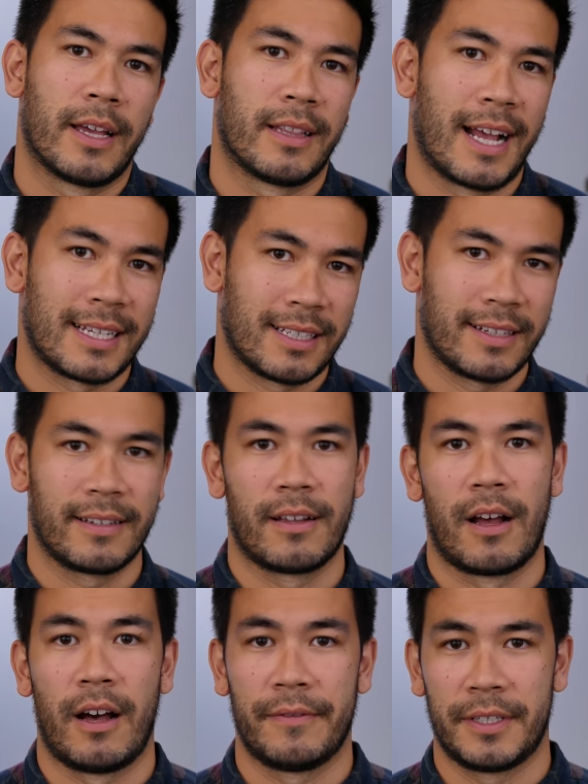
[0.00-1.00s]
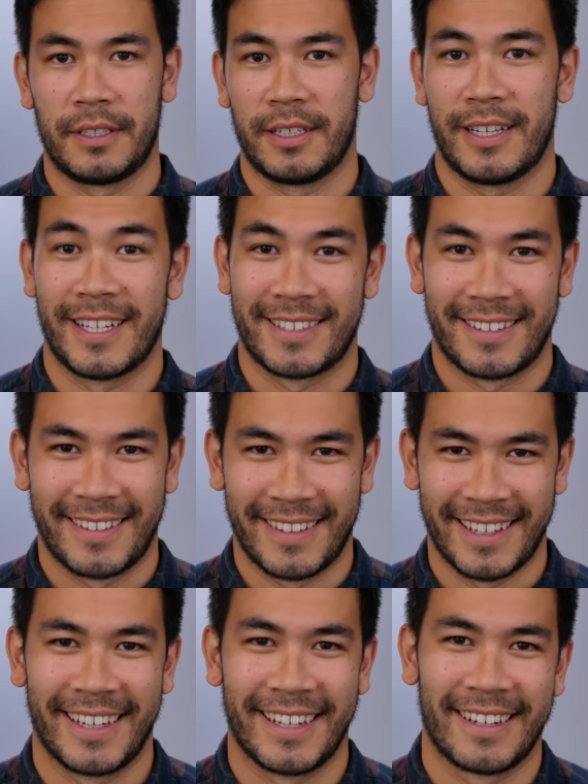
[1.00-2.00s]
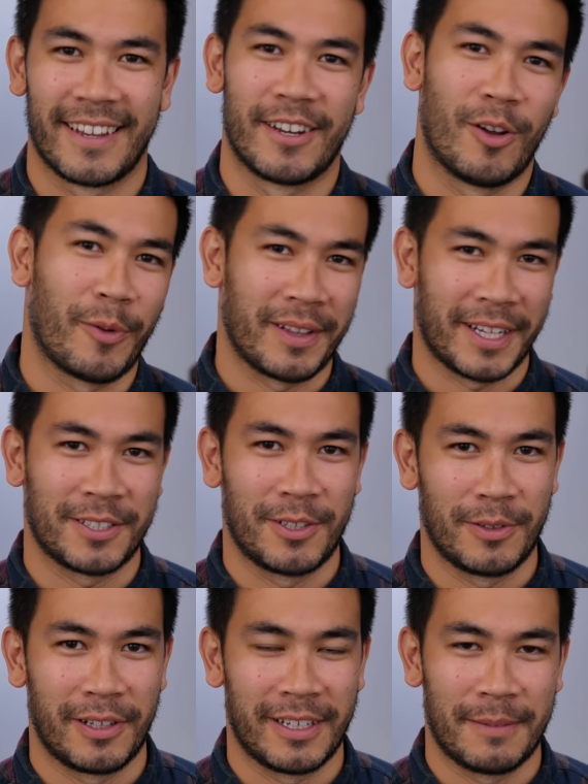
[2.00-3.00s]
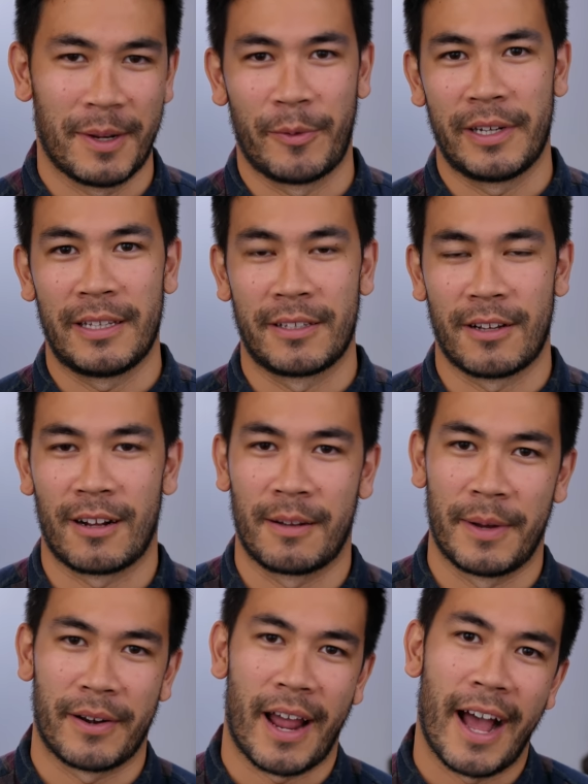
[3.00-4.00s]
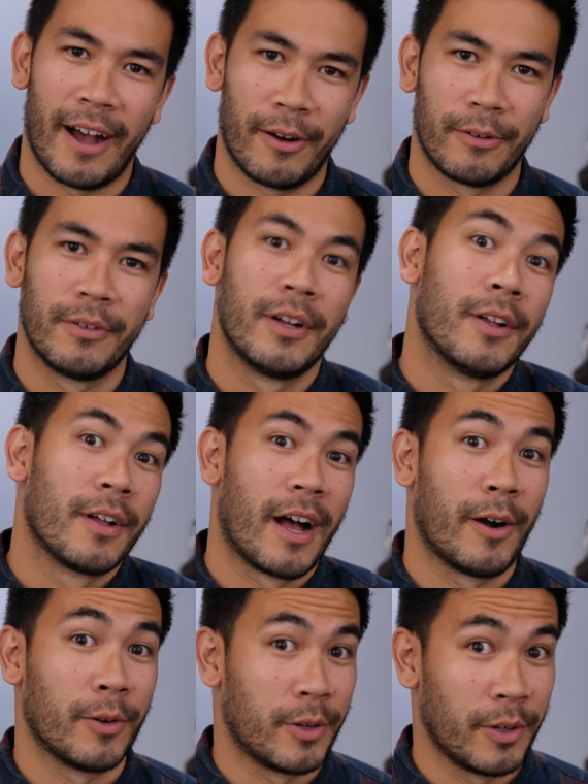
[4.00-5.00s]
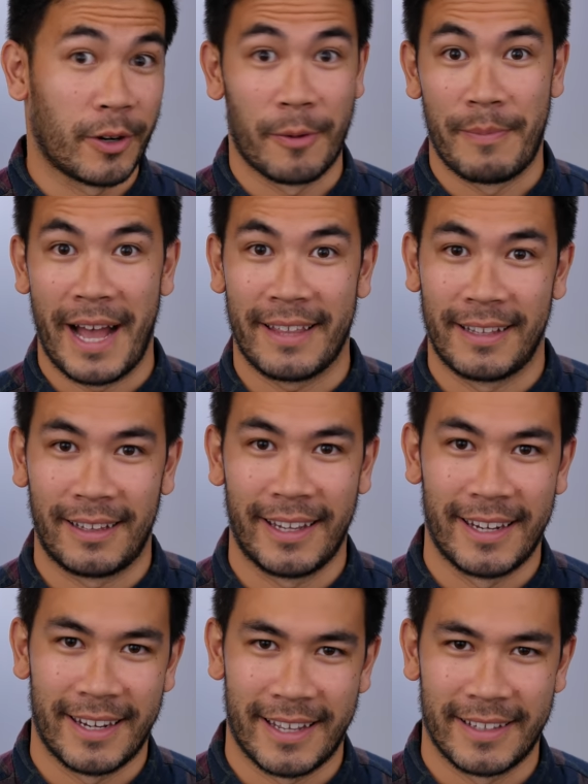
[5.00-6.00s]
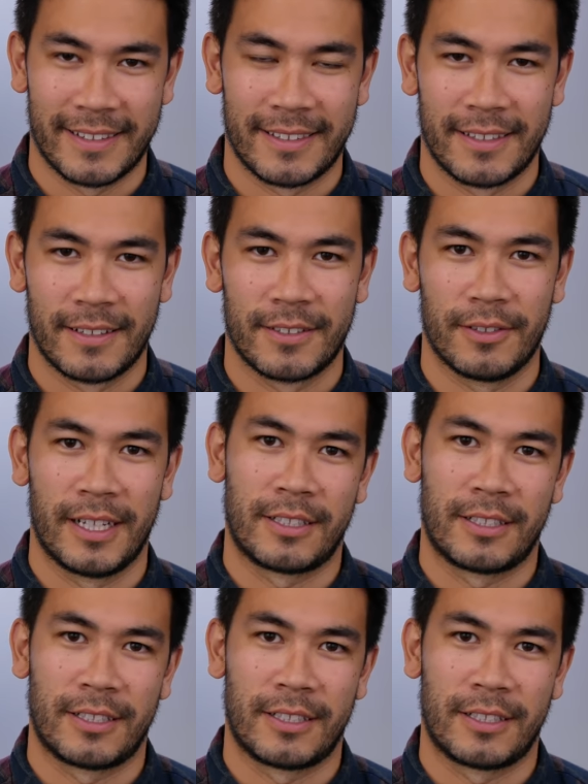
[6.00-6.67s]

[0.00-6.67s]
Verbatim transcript: And lastly, obviously, it's cleaning. And no one likes to do cleaning, but we need to talk about how good or bad the cleaning is. So